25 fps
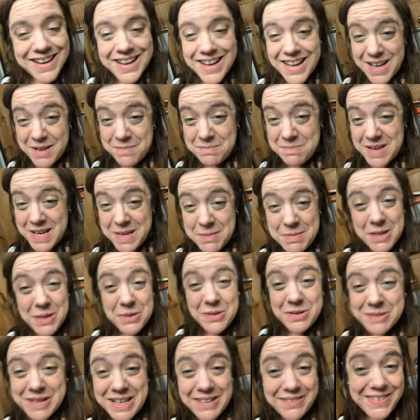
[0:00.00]
and maybe you
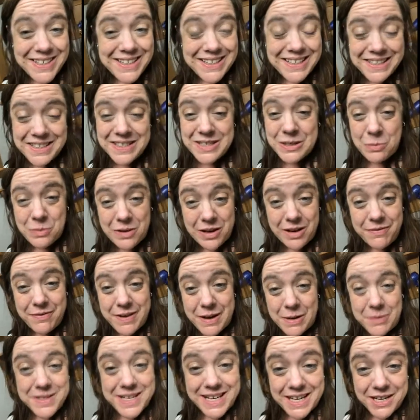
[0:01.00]
don't even need to wear
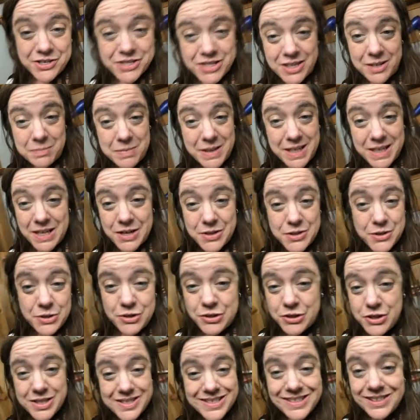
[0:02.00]
foundation because you're
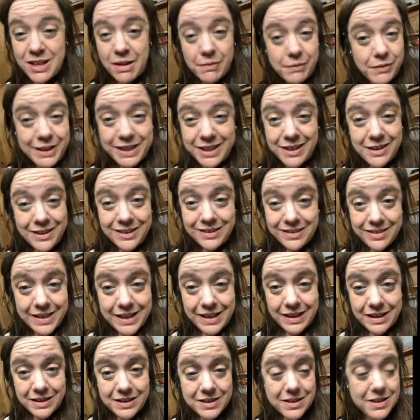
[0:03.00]
just lovely young
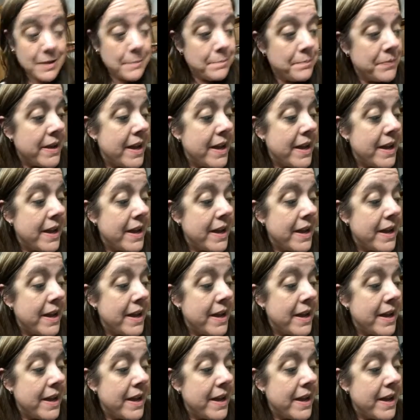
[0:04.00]
things.